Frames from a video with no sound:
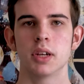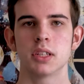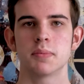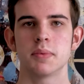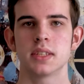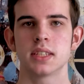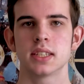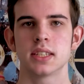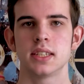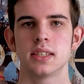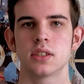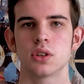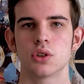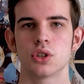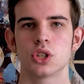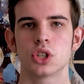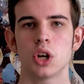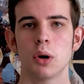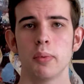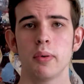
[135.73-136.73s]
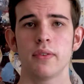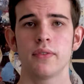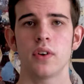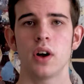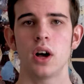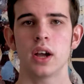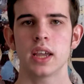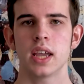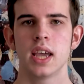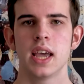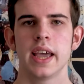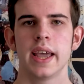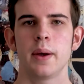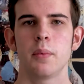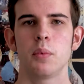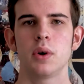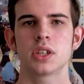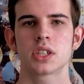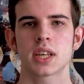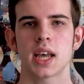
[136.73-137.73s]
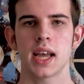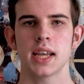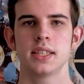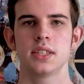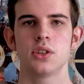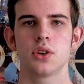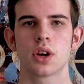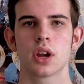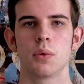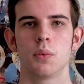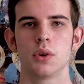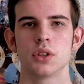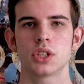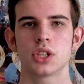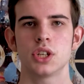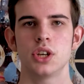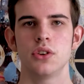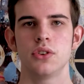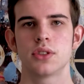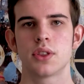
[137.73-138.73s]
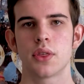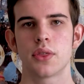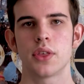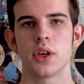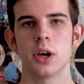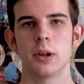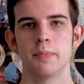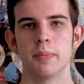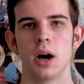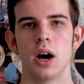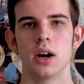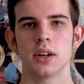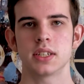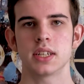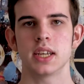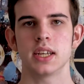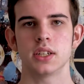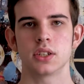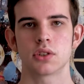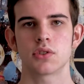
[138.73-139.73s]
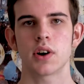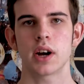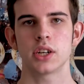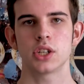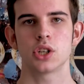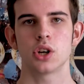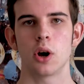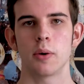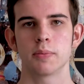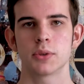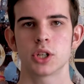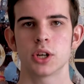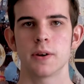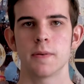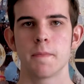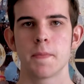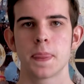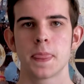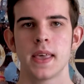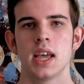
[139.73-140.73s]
businesses on Shopify, in which case you're going to want to use the third-party integration option.